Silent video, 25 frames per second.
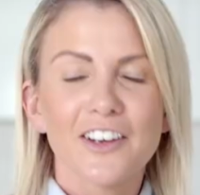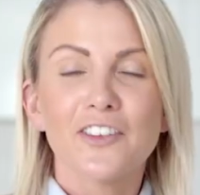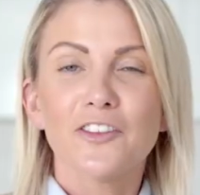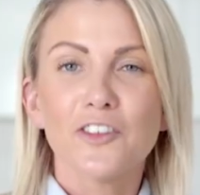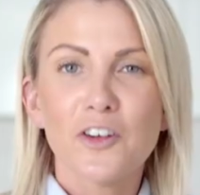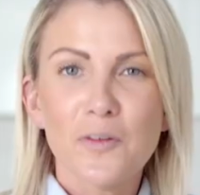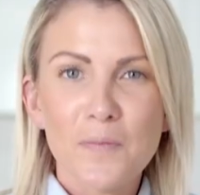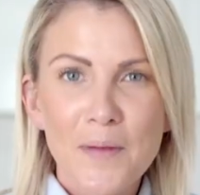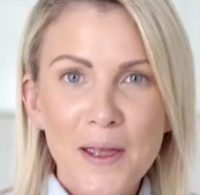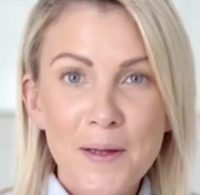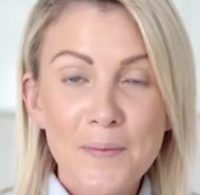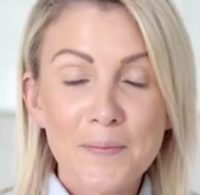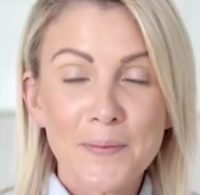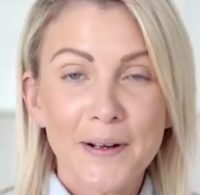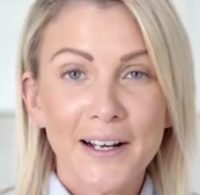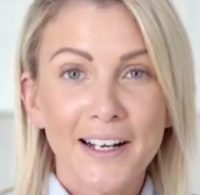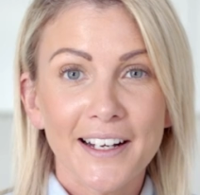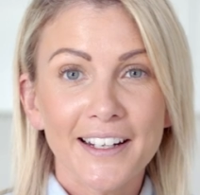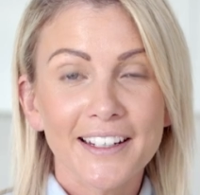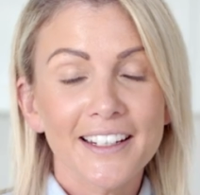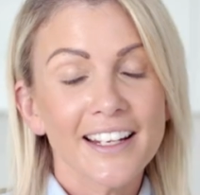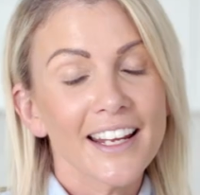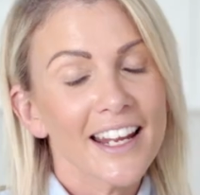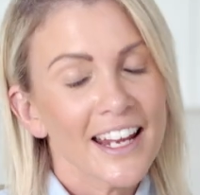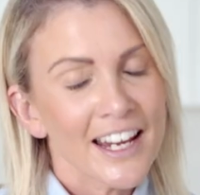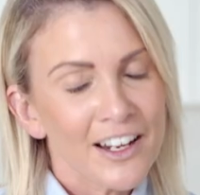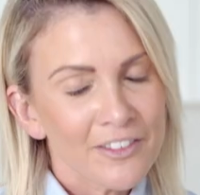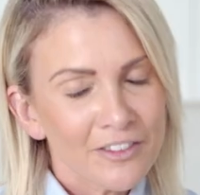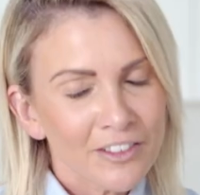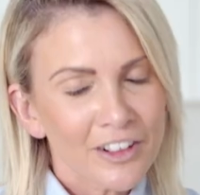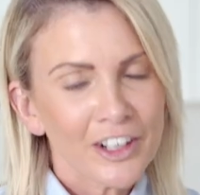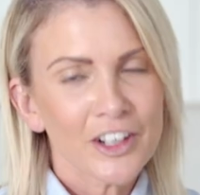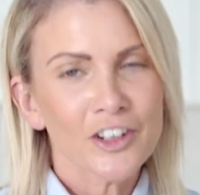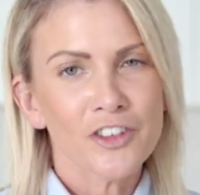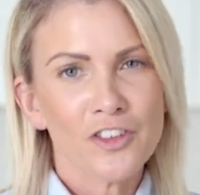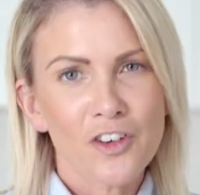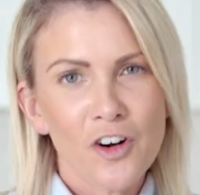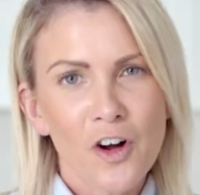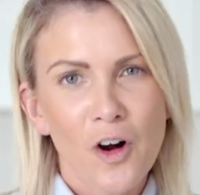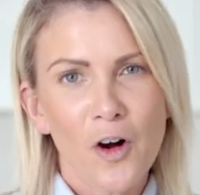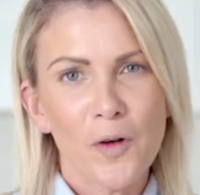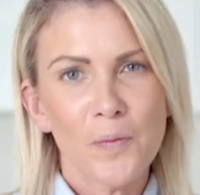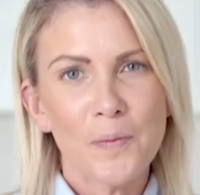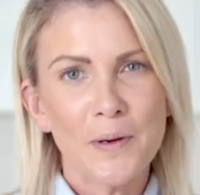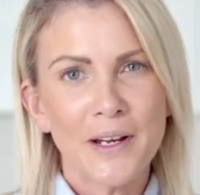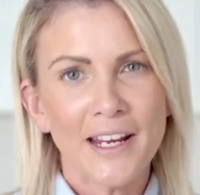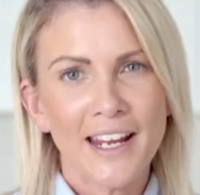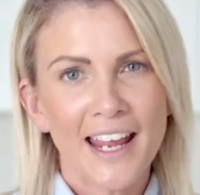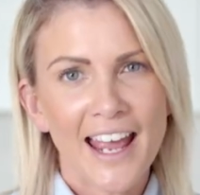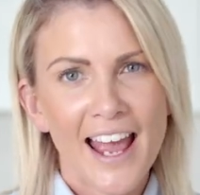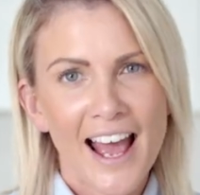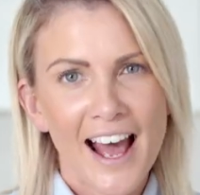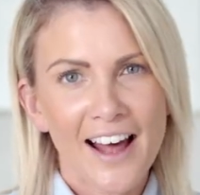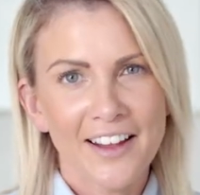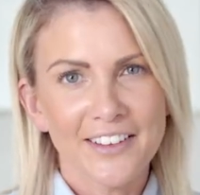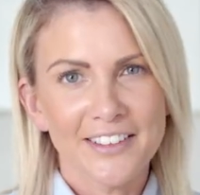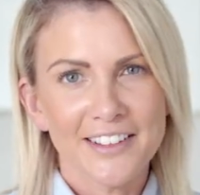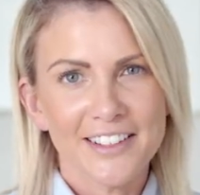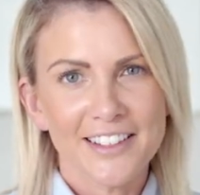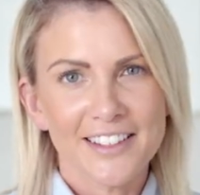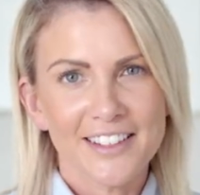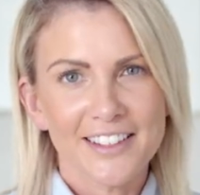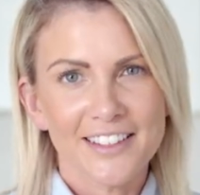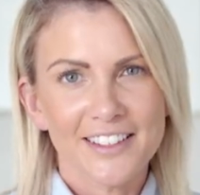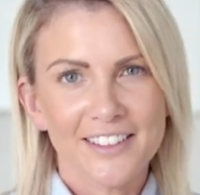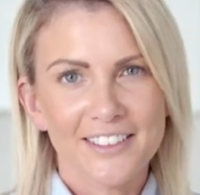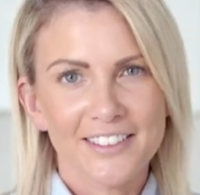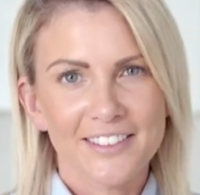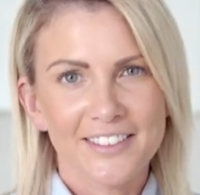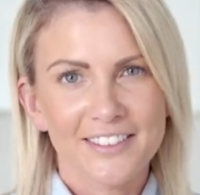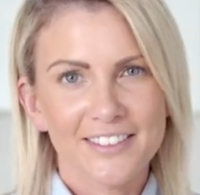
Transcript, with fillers: Remember, every drop counts.